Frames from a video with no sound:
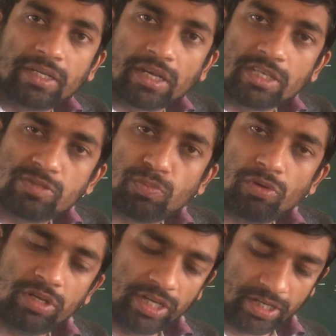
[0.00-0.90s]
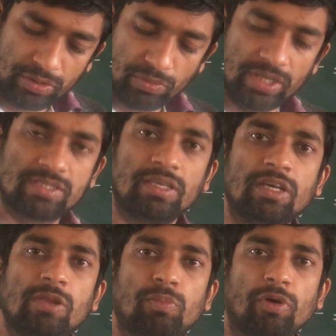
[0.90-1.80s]
corresponding to a
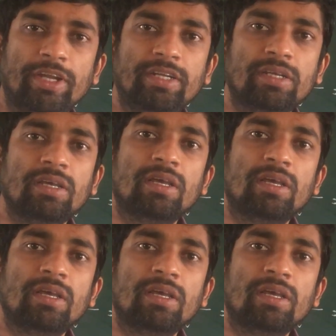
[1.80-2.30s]
single point?